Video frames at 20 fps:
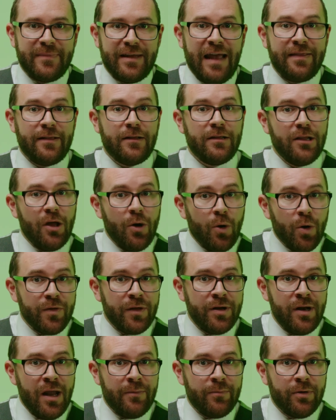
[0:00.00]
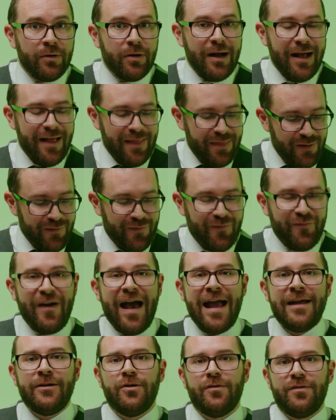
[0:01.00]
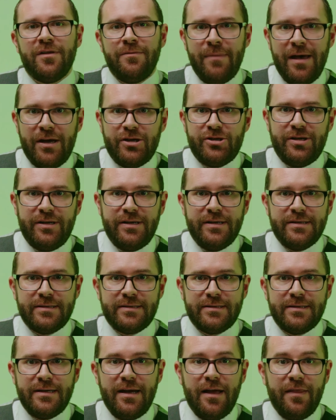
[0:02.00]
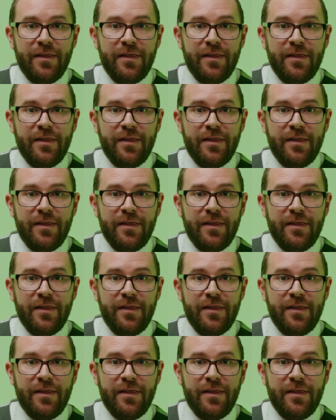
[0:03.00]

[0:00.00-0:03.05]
and the lower the number, the finer the mesh is.